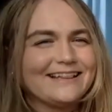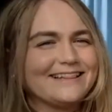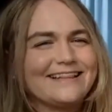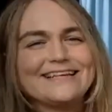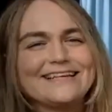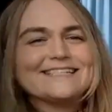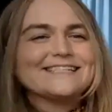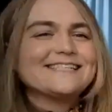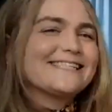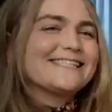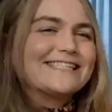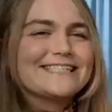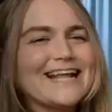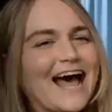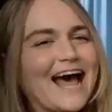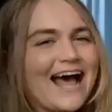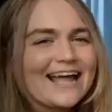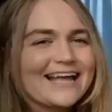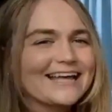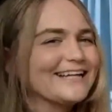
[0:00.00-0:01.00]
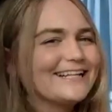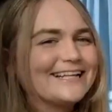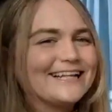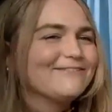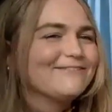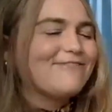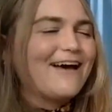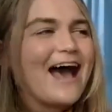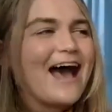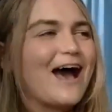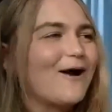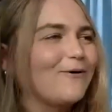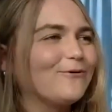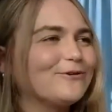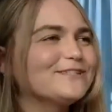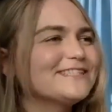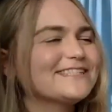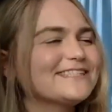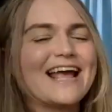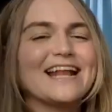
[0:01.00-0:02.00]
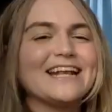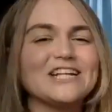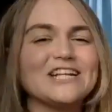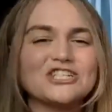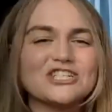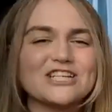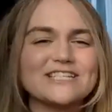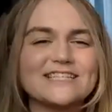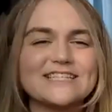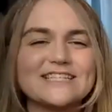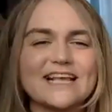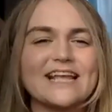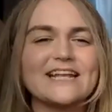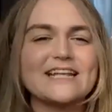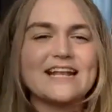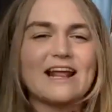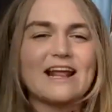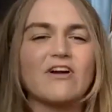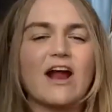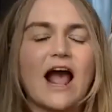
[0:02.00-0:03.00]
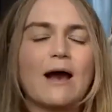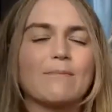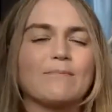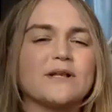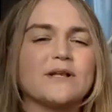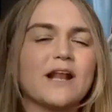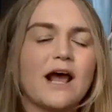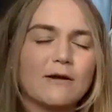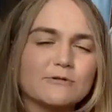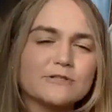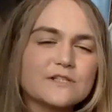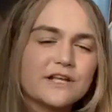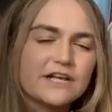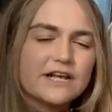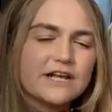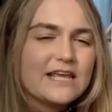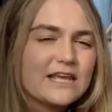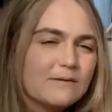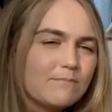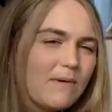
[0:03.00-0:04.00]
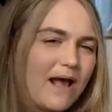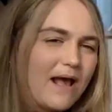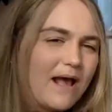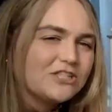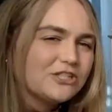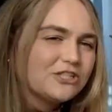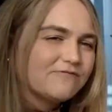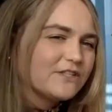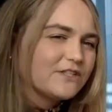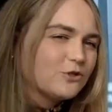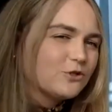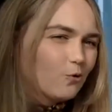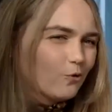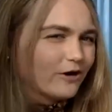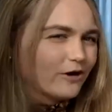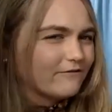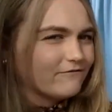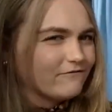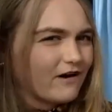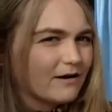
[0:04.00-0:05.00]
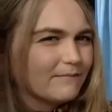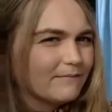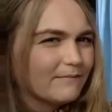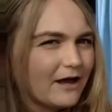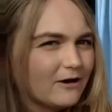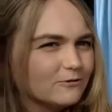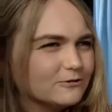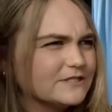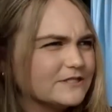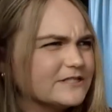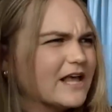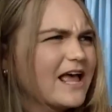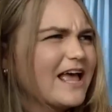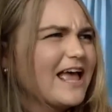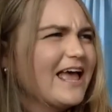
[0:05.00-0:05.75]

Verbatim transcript: this ah. style of house and it just it never happened i was going to kit bash a victoria farmhouse